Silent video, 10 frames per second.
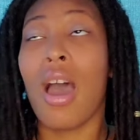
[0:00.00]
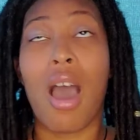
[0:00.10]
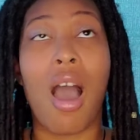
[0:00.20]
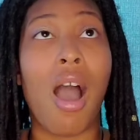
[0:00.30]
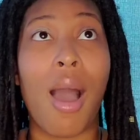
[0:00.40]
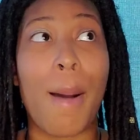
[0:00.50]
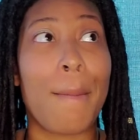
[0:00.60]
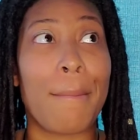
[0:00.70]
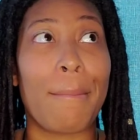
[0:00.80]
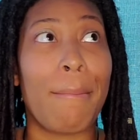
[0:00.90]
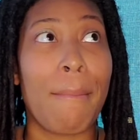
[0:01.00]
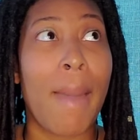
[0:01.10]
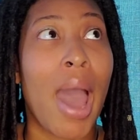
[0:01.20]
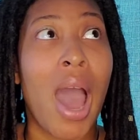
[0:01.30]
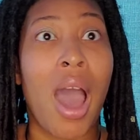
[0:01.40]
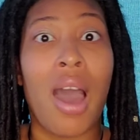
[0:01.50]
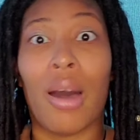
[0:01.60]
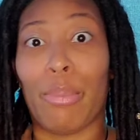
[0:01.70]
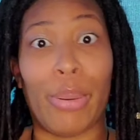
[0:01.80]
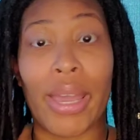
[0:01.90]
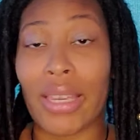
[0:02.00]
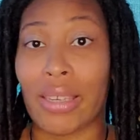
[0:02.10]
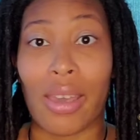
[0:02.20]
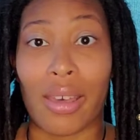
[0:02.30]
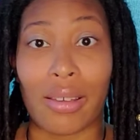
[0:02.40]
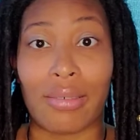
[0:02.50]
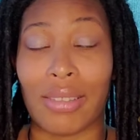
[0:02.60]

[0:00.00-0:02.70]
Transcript: But yeah,